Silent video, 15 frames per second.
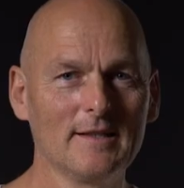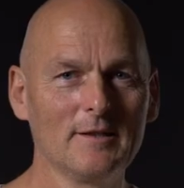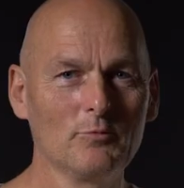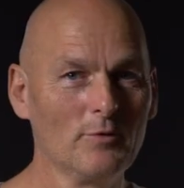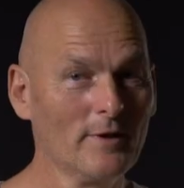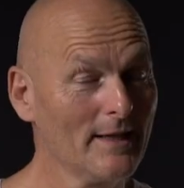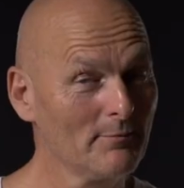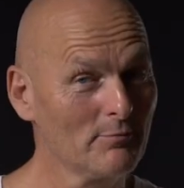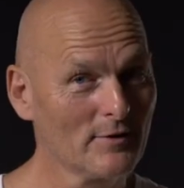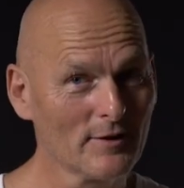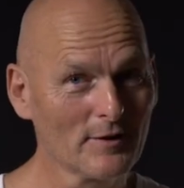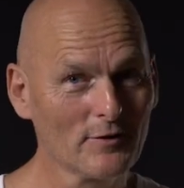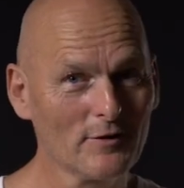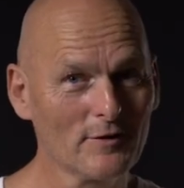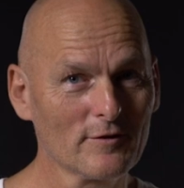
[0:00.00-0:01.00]
He raped
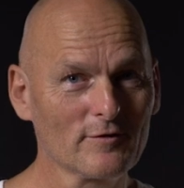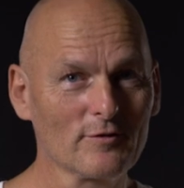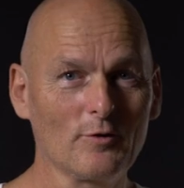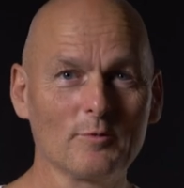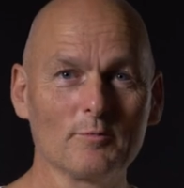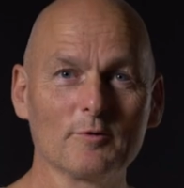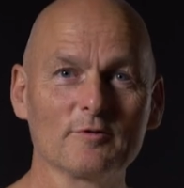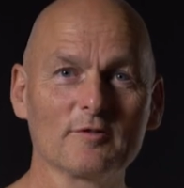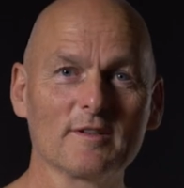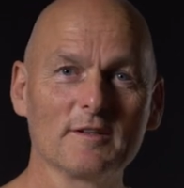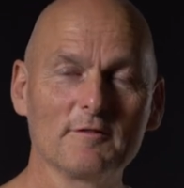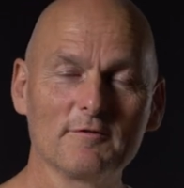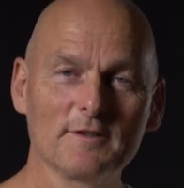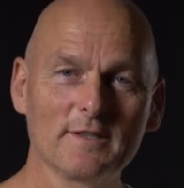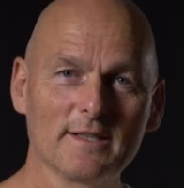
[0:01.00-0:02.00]
the girls almost
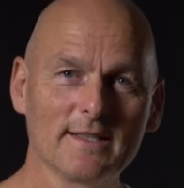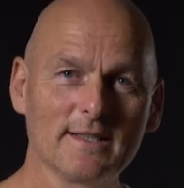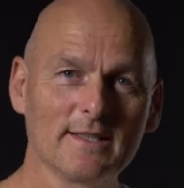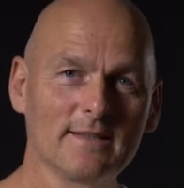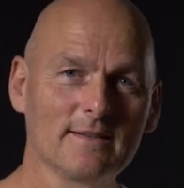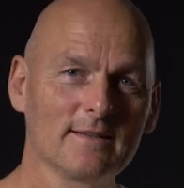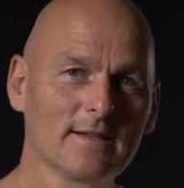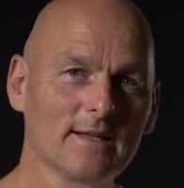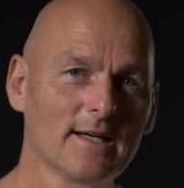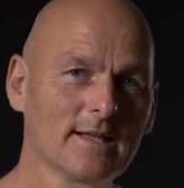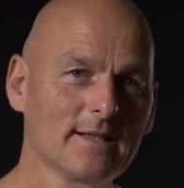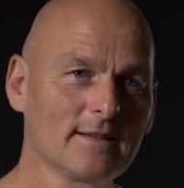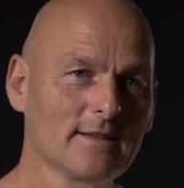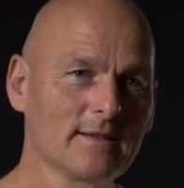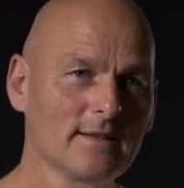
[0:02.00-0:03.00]
every day, and